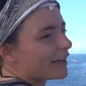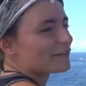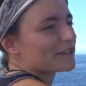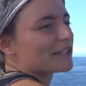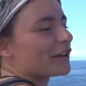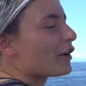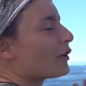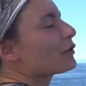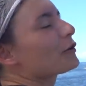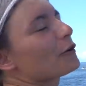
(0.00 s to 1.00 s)
la vie
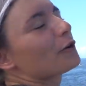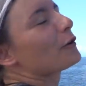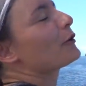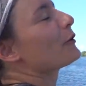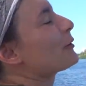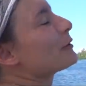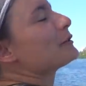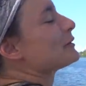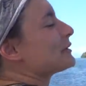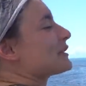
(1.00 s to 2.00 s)
en
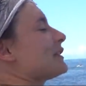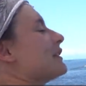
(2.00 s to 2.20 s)
rose,